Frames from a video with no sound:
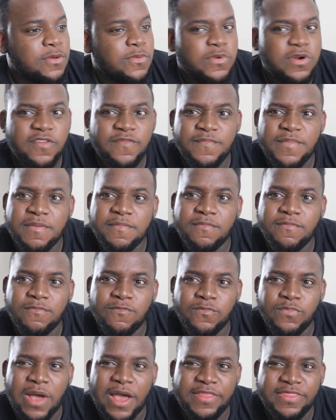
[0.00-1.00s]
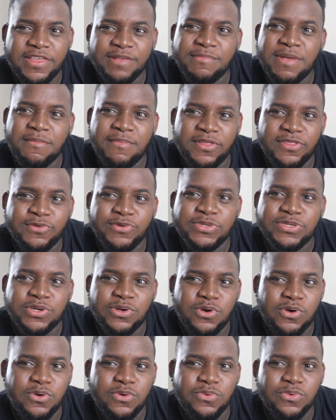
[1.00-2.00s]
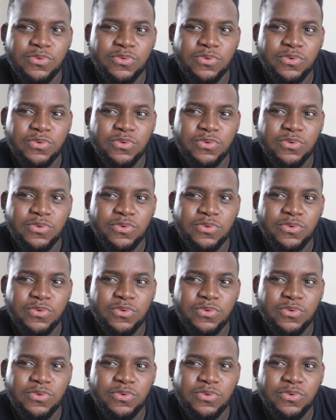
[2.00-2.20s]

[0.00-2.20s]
What if my, I think my mother was a hoe.